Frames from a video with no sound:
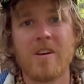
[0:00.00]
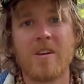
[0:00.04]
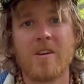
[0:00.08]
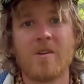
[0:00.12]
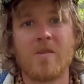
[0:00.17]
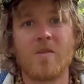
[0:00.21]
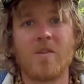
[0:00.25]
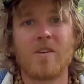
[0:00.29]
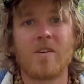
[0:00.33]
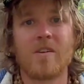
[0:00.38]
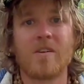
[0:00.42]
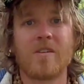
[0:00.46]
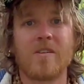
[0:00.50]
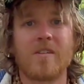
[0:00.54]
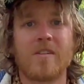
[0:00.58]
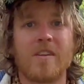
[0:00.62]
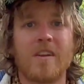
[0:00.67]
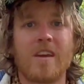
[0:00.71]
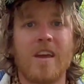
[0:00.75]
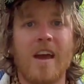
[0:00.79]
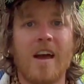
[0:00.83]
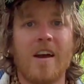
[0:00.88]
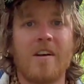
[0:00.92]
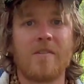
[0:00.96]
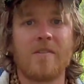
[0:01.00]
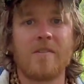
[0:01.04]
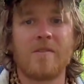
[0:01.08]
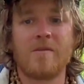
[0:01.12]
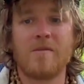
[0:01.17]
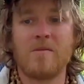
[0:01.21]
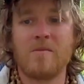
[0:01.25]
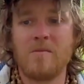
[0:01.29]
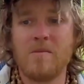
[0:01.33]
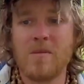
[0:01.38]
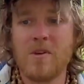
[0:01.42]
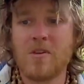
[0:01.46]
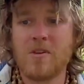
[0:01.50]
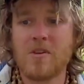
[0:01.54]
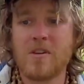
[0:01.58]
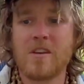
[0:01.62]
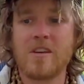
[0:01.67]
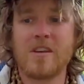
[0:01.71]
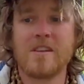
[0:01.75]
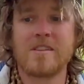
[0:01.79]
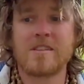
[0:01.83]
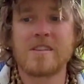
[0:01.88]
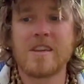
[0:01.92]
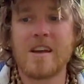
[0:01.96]
where they have milk
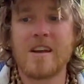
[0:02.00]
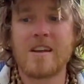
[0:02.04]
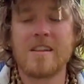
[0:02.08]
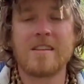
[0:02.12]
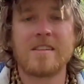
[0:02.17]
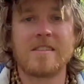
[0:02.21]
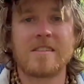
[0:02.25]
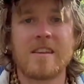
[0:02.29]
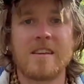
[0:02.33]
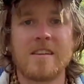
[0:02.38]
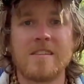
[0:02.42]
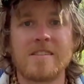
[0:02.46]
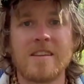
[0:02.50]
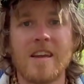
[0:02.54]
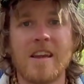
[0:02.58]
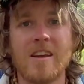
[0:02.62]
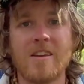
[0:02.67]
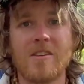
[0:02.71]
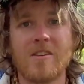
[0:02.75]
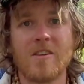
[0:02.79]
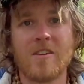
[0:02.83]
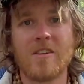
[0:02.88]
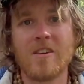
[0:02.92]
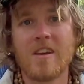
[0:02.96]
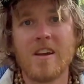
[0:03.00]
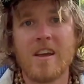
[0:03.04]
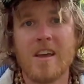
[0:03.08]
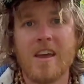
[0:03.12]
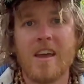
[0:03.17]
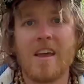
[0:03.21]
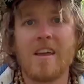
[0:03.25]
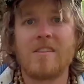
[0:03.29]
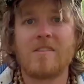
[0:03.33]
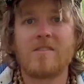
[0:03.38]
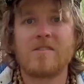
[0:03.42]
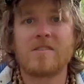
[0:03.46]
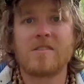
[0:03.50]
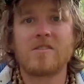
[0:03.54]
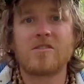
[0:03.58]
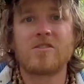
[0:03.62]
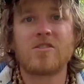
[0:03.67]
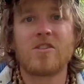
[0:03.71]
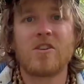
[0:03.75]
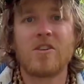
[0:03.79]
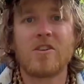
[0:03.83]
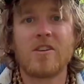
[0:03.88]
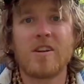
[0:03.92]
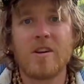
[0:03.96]
inside of this container and there's a
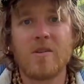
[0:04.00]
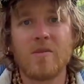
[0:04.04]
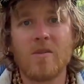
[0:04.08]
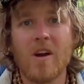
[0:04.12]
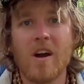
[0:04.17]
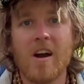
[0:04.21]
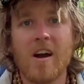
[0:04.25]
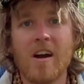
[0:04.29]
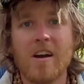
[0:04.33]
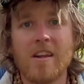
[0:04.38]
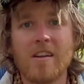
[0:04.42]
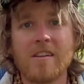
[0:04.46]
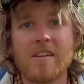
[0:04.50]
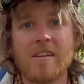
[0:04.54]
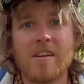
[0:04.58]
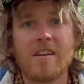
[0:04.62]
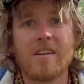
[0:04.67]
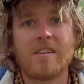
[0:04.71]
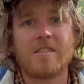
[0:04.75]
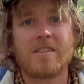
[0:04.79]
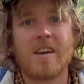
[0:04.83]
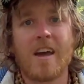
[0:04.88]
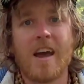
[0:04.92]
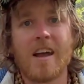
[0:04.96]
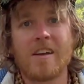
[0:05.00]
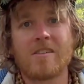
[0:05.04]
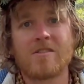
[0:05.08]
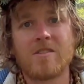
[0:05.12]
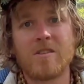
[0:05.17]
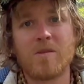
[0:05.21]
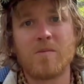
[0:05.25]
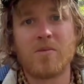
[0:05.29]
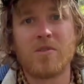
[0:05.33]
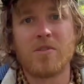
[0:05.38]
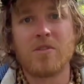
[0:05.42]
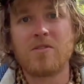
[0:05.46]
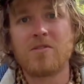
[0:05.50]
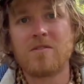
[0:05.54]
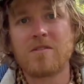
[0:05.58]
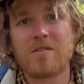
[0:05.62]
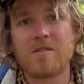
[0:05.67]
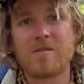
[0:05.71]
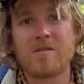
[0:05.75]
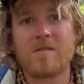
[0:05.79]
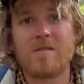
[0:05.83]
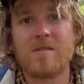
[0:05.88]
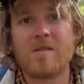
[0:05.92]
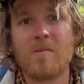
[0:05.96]
churning rod to actually
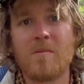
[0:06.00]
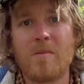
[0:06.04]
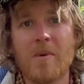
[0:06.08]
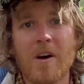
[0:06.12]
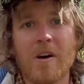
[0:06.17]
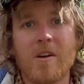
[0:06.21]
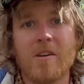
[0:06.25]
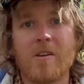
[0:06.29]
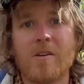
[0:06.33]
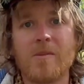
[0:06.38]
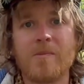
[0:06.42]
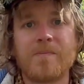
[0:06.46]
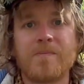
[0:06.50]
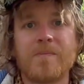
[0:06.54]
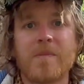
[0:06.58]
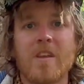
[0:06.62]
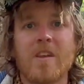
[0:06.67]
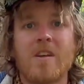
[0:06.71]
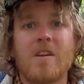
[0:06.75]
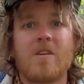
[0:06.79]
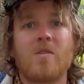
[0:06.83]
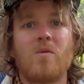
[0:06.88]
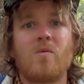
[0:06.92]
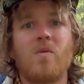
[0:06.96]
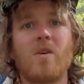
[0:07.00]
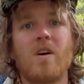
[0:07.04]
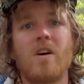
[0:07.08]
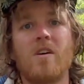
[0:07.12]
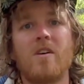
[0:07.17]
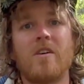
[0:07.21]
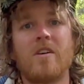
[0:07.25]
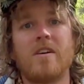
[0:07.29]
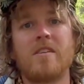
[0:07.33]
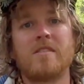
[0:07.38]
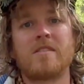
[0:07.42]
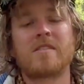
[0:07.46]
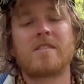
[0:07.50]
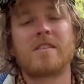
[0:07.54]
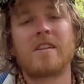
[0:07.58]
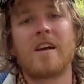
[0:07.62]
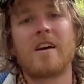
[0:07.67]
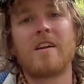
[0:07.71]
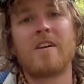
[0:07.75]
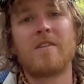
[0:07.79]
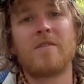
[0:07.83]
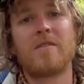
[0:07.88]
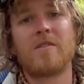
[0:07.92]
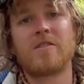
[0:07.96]
produce the butter. Well,
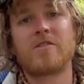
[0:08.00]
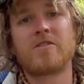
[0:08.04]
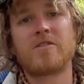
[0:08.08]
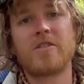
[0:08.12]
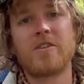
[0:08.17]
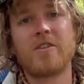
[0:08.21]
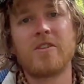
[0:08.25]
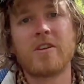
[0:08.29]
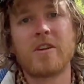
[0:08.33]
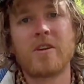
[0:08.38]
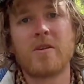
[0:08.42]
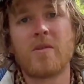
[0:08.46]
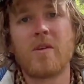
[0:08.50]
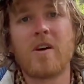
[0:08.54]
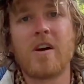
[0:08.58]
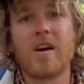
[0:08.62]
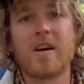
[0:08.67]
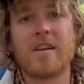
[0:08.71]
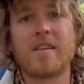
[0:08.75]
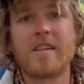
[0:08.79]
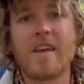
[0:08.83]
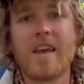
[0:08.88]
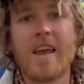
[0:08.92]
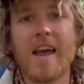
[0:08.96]
instead of a churning rod, they